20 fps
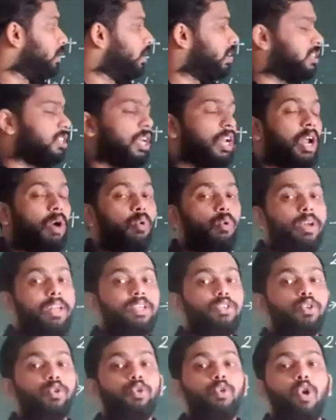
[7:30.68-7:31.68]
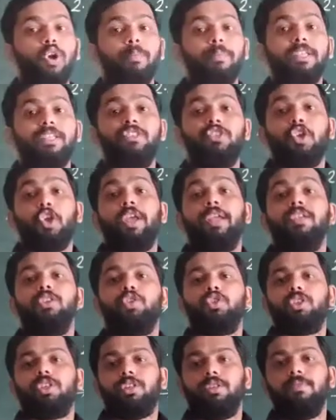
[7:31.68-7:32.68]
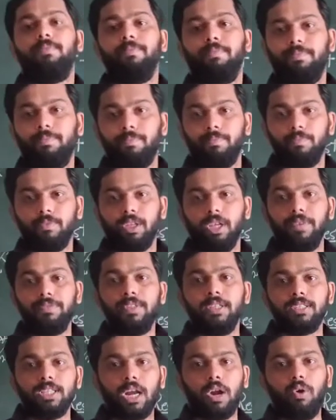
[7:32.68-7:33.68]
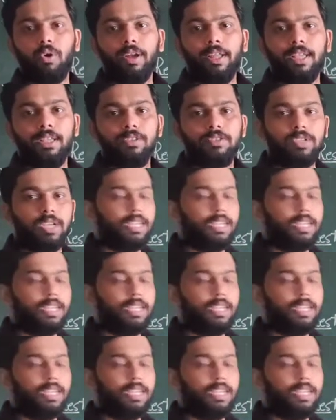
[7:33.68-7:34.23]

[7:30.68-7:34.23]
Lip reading: the surrounding should not be changed. If the surrounding is